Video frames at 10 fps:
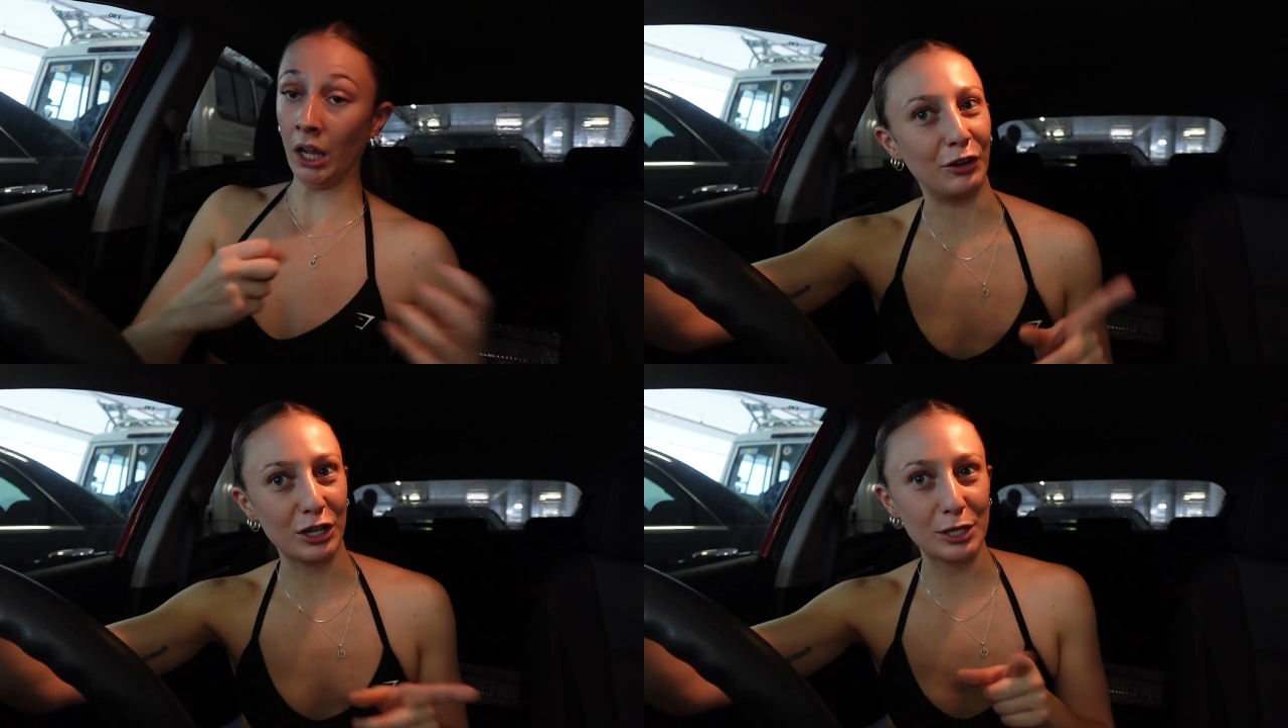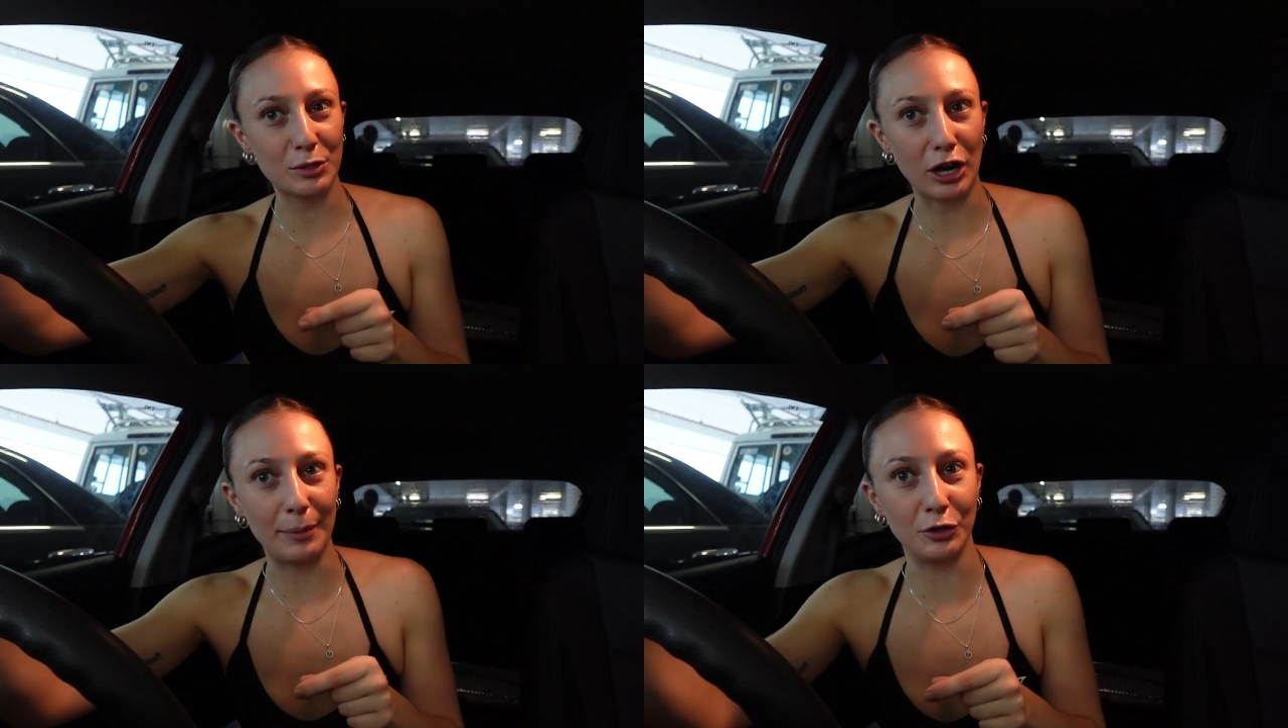If you're not
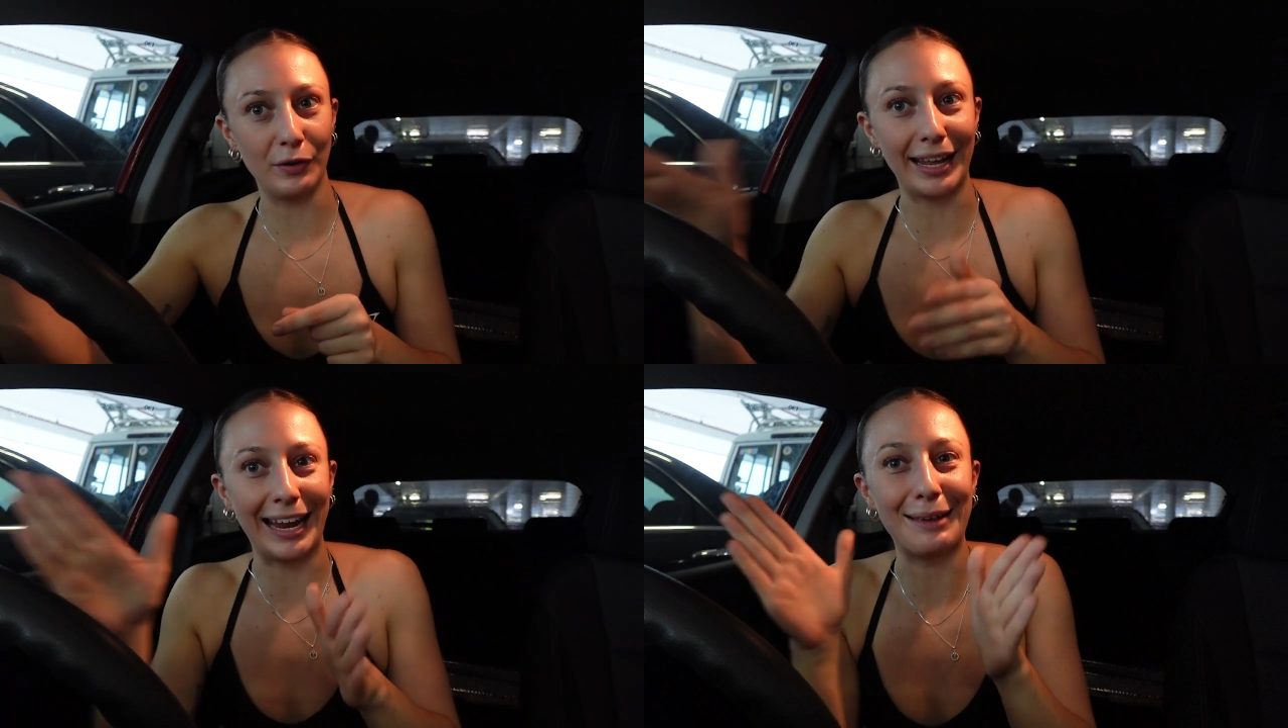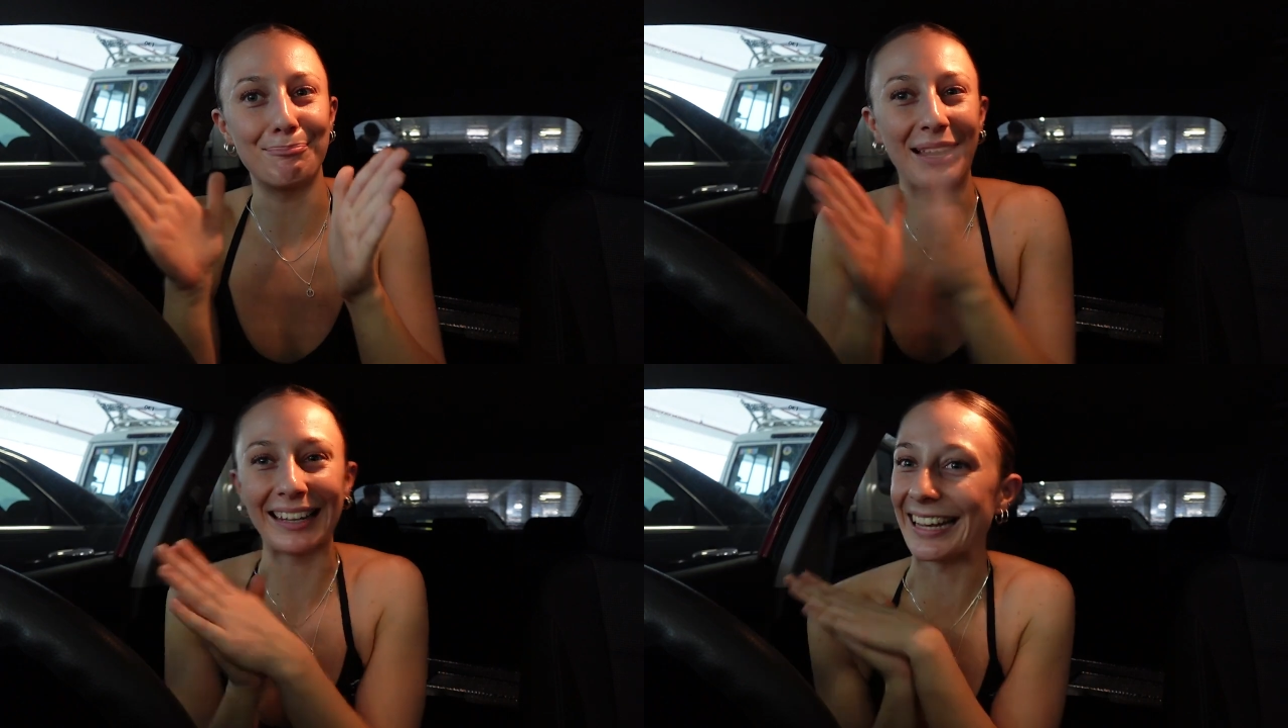subscribed already,
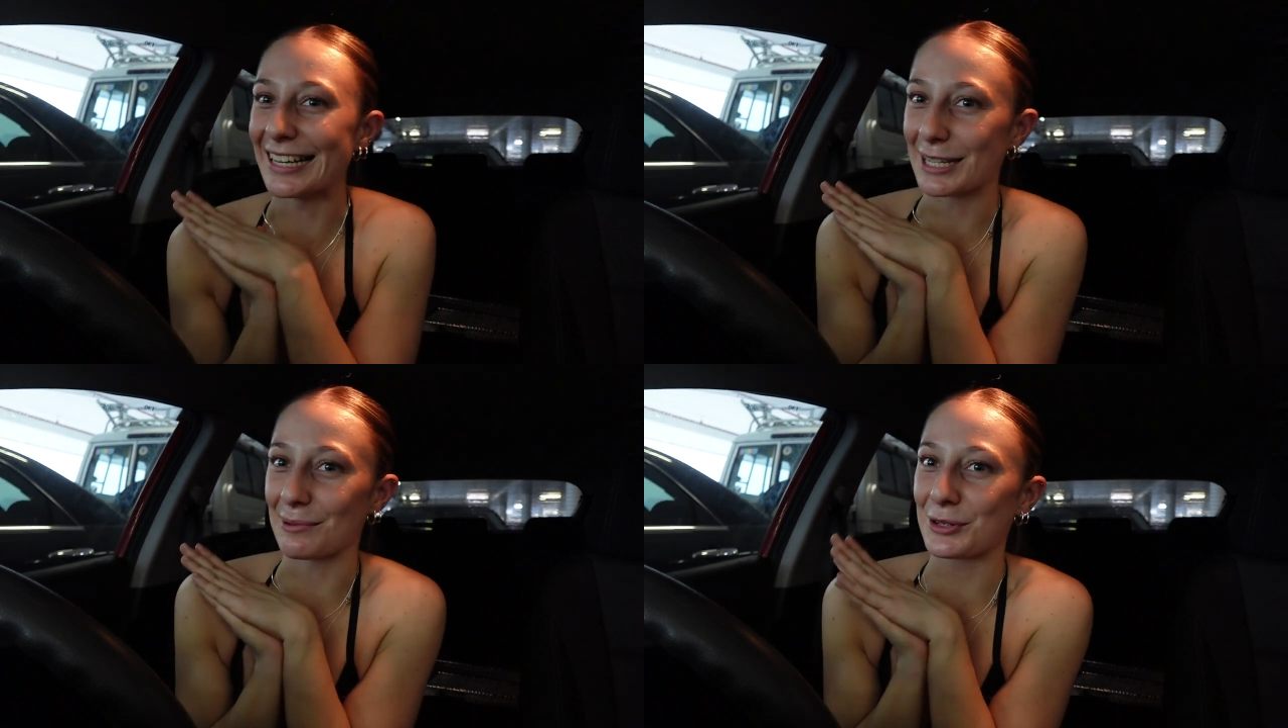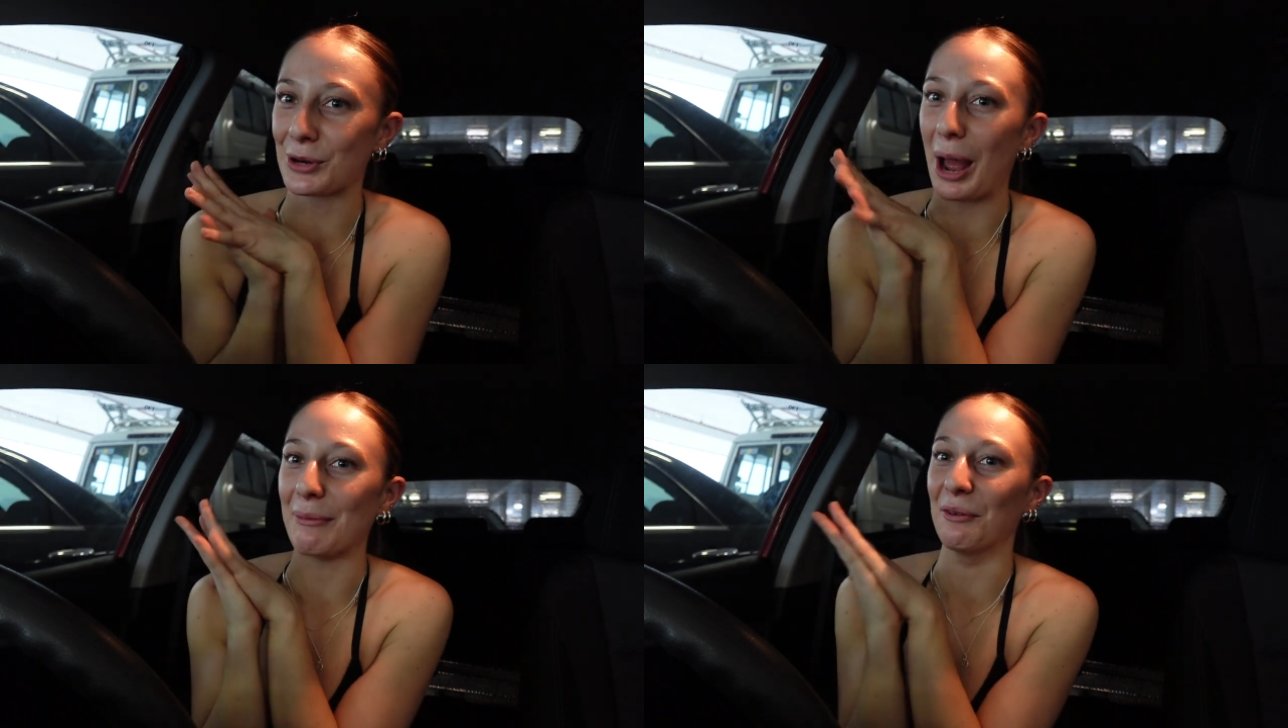please
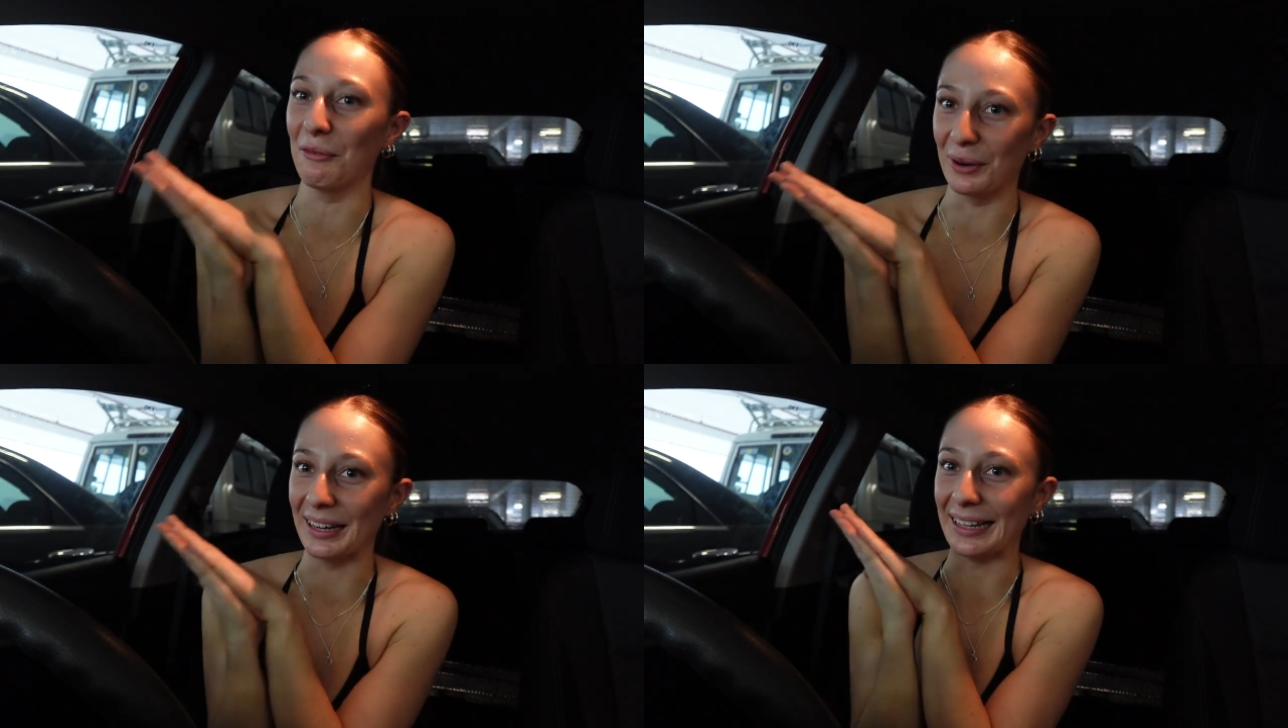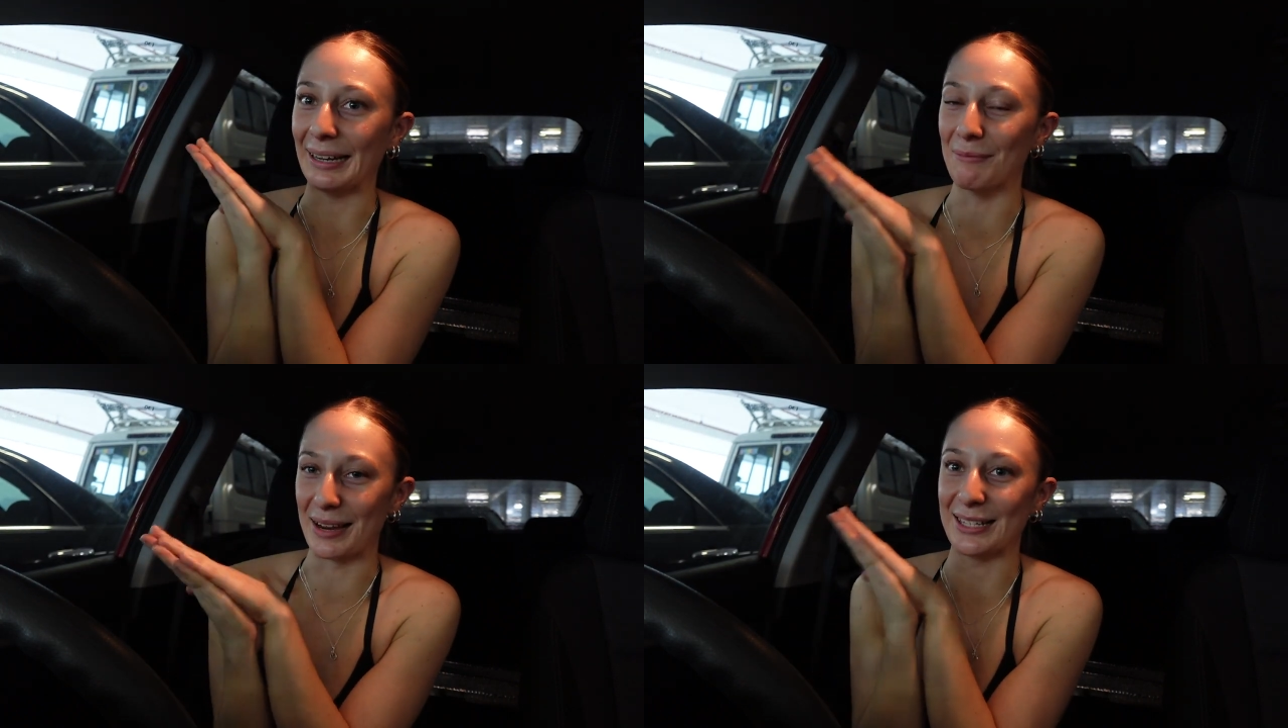subscribe. It
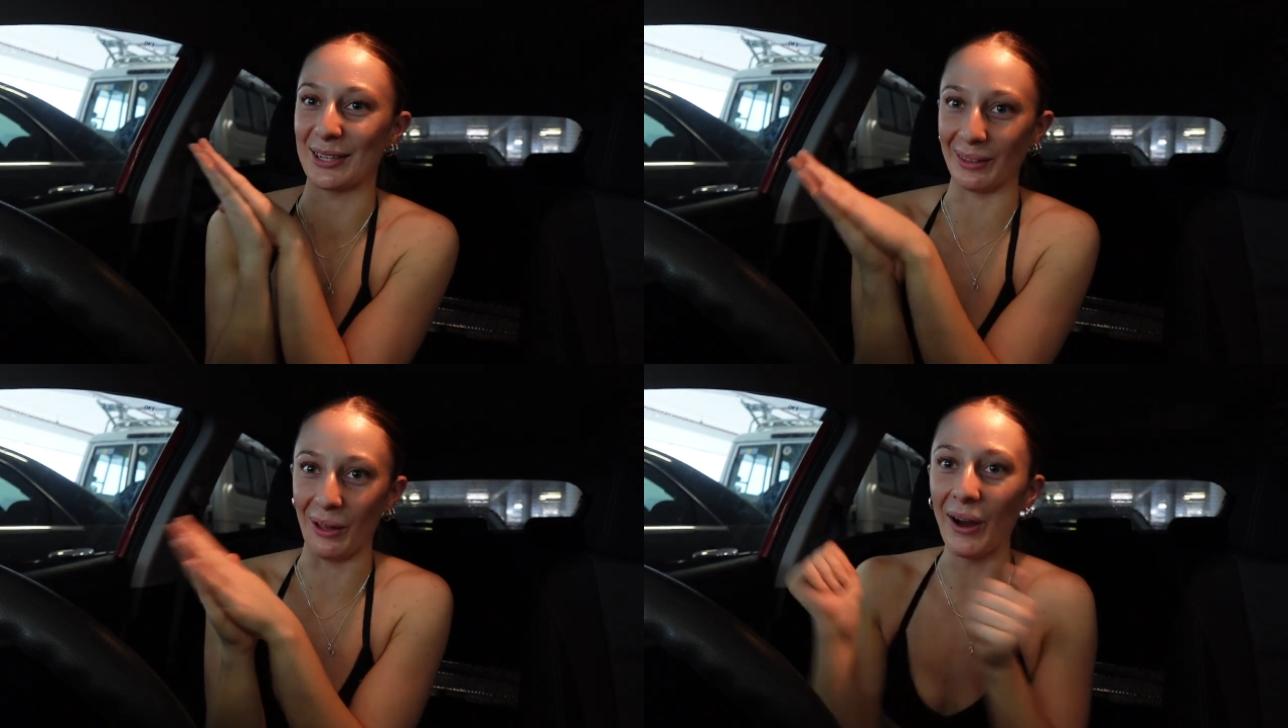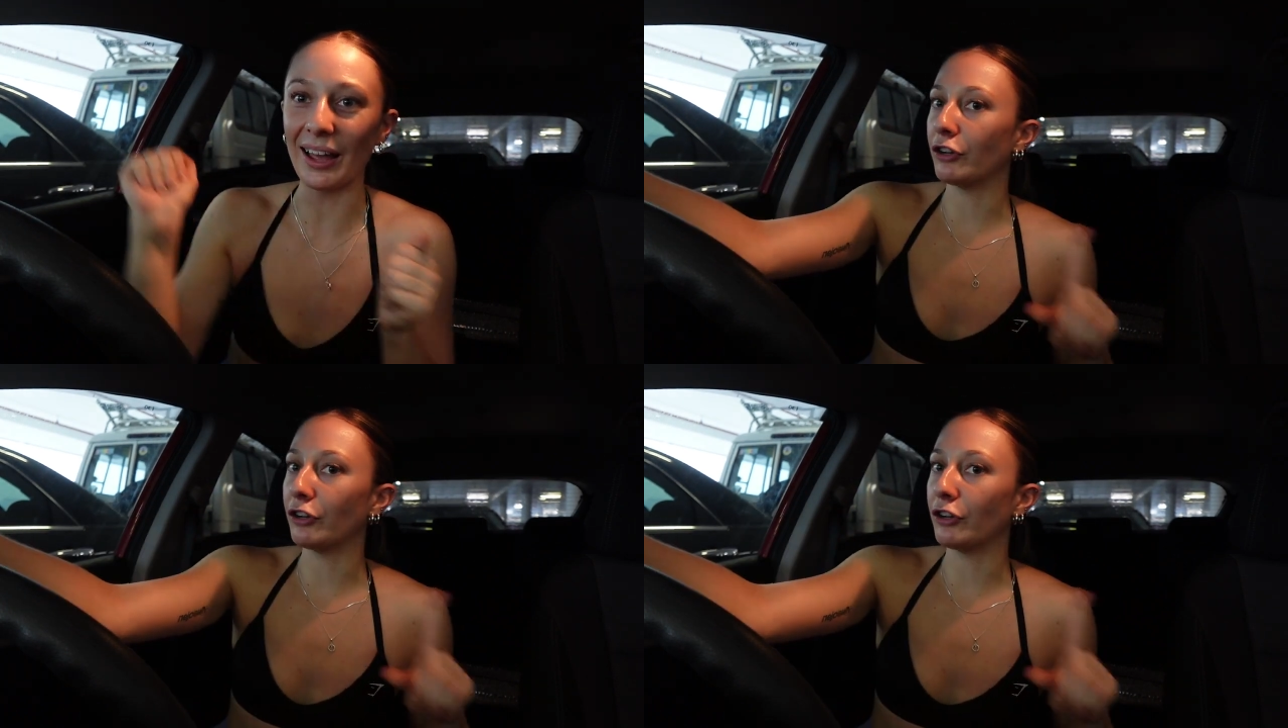really means a lot.